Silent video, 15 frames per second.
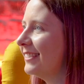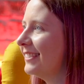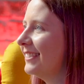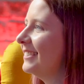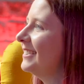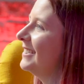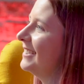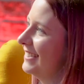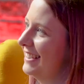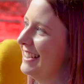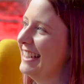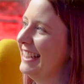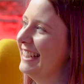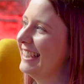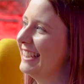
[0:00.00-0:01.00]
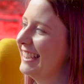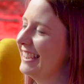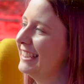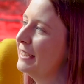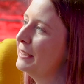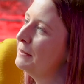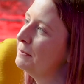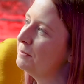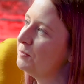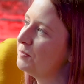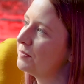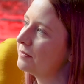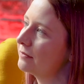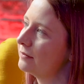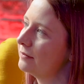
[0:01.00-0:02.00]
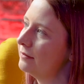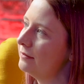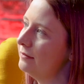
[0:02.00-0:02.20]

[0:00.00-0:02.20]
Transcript: Yeah. And is it on,